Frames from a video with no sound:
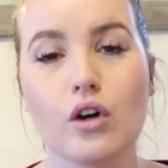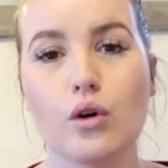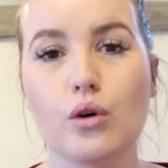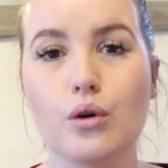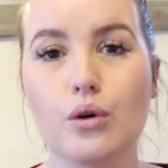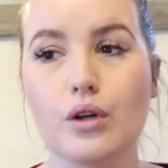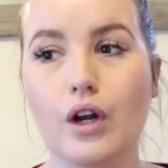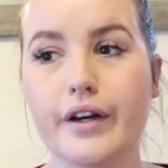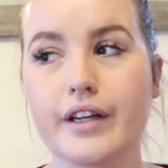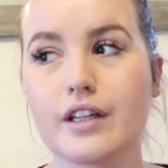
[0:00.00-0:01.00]
or
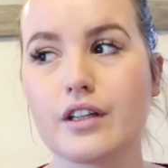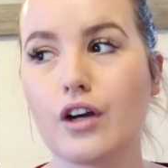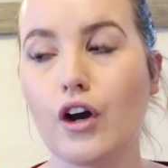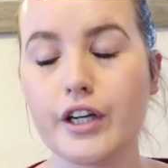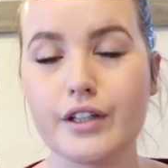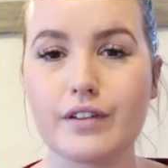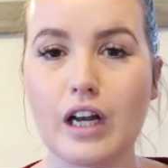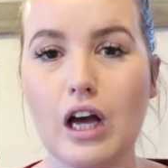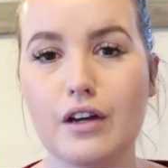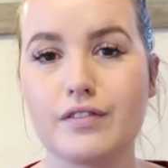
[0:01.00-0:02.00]
like kind of a
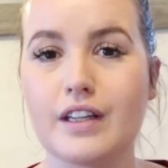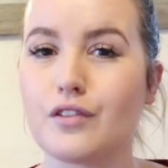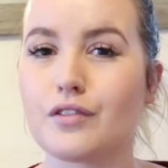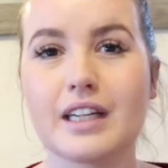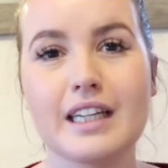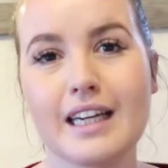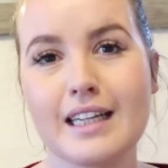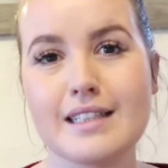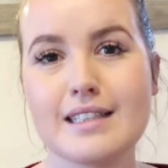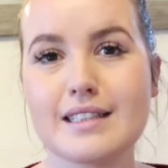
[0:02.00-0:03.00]
lot of
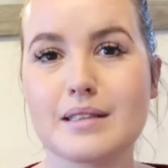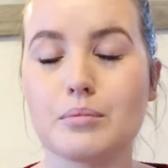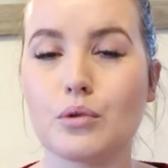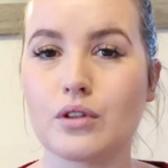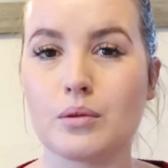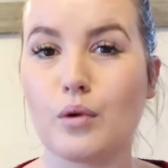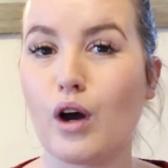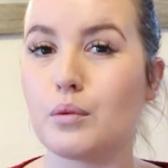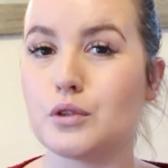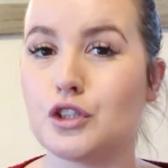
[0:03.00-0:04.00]
ingredients more than what
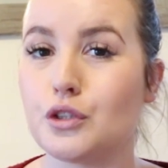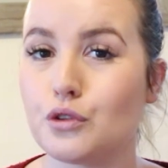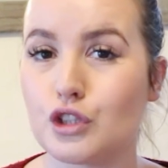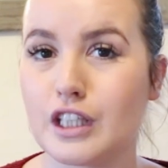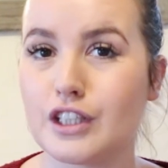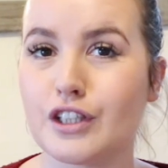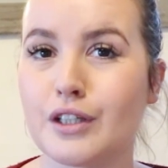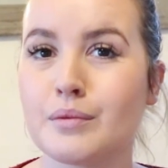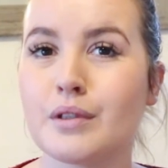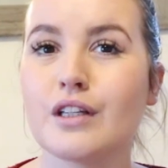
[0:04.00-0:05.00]
i would usually
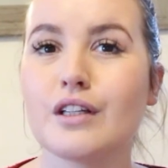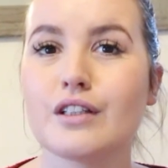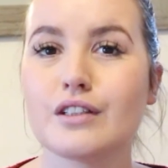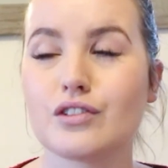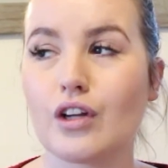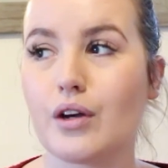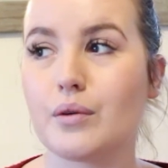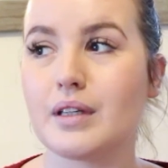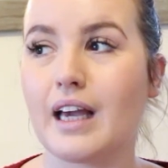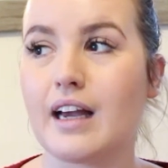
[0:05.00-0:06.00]
do
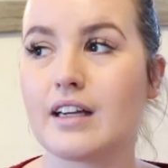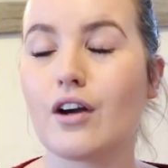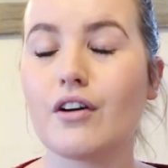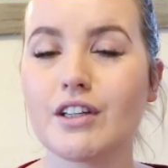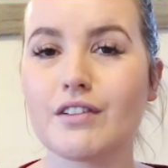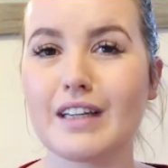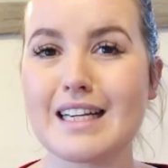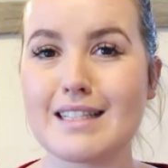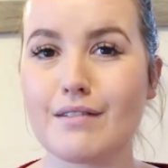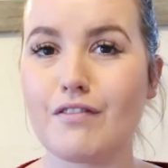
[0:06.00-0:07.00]
so yeah it kind of
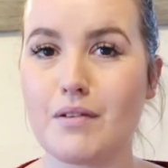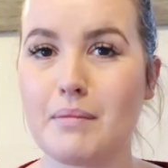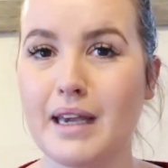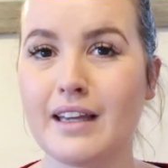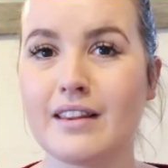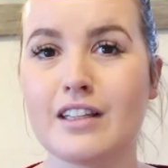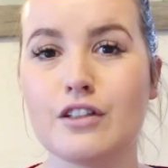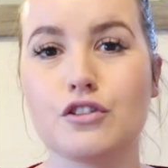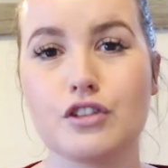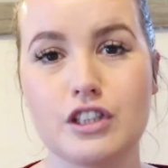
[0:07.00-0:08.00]
isn't for me the
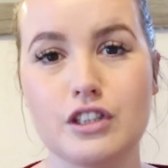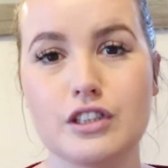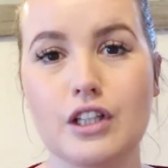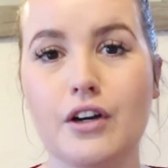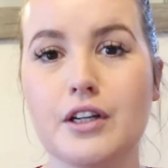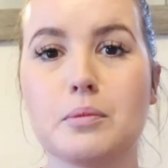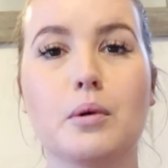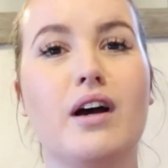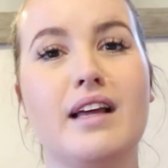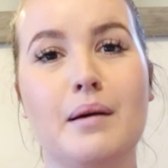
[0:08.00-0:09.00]
nutrition side
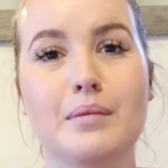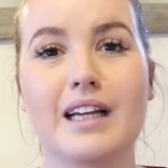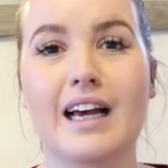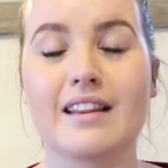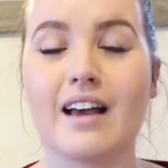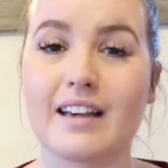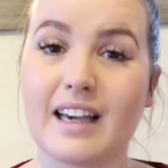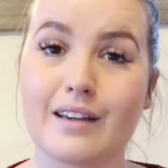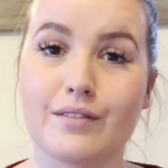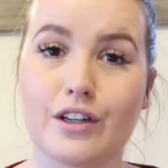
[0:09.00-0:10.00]
but I am glad that I
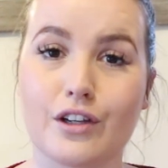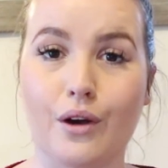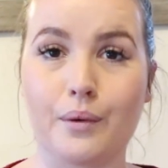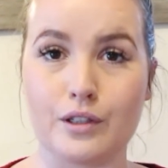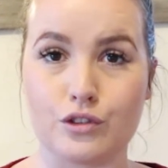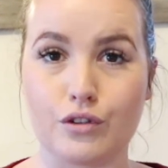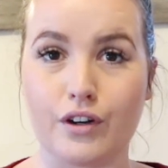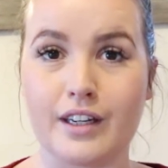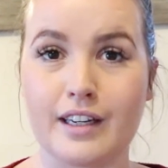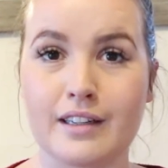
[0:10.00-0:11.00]
gave it a go and
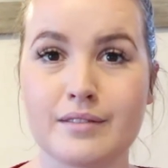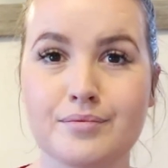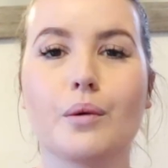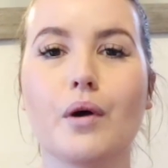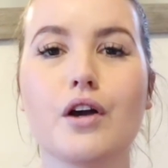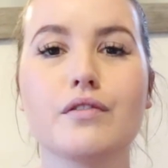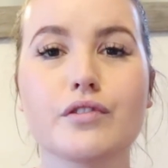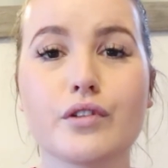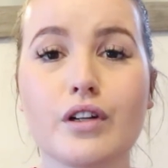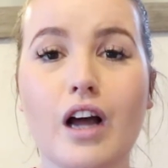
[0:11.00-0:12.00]
tried it but
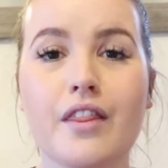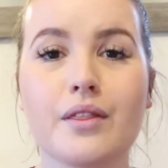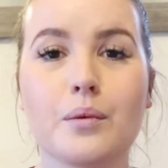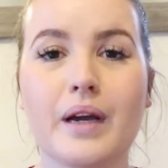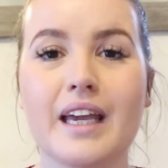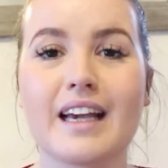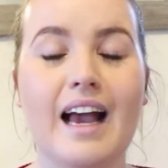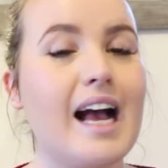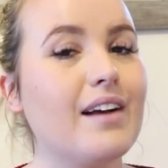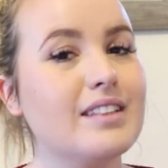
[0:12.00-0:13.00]
overall on the week
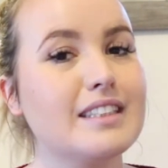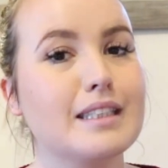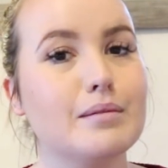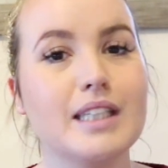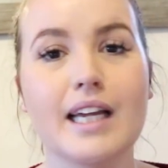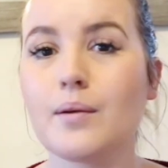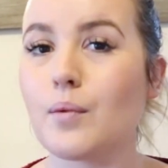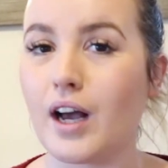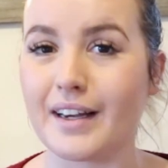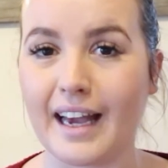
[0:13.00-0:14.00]
I haven't skipped any
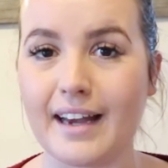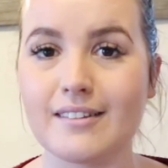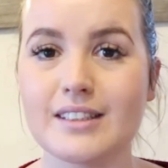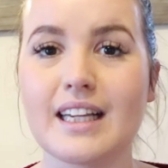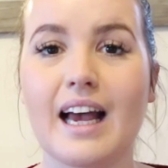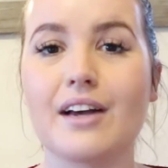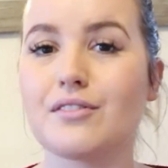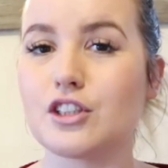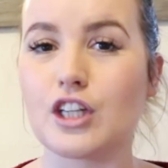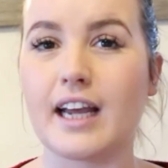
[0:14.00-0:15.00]
workouts I
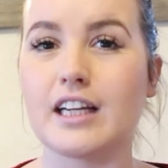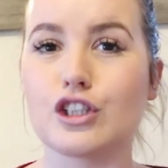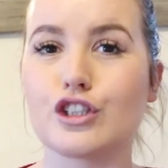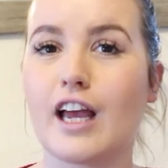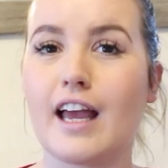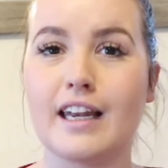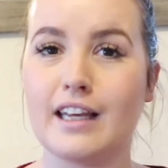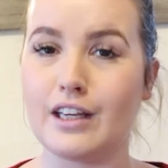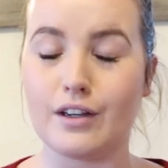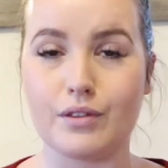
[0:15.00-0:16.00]
haven't changed
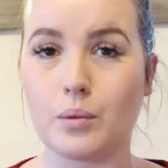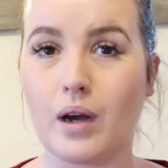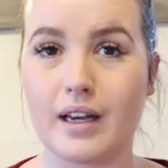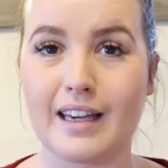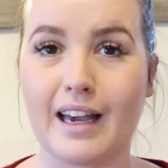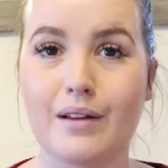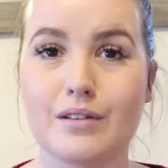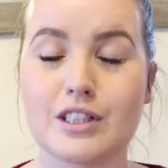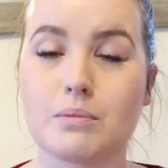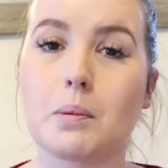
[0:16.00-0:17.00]
any of the
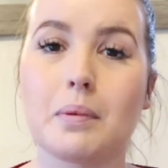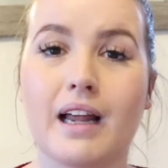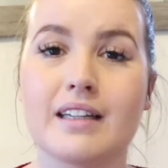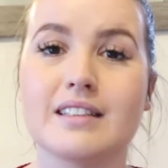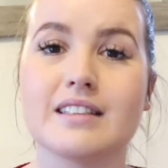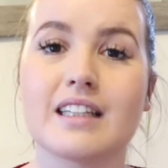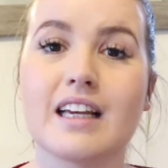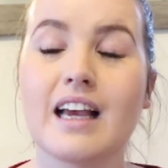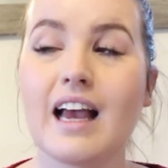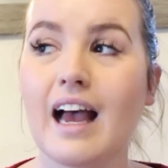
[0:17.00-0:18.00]
workouts that were planned
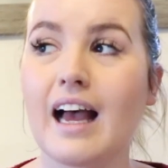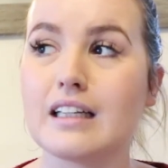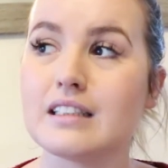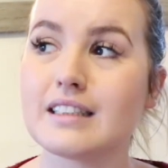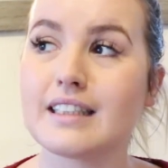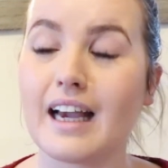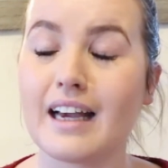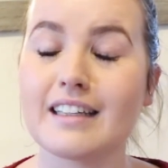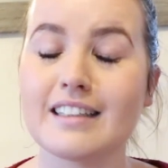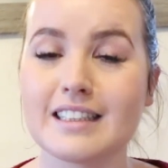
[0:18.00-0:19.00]
and
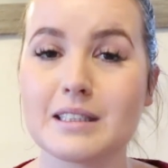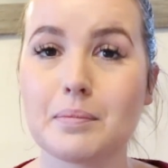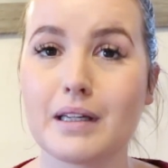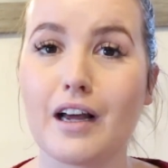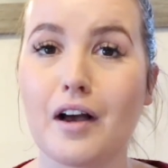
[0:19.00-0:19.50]
yeah it's been a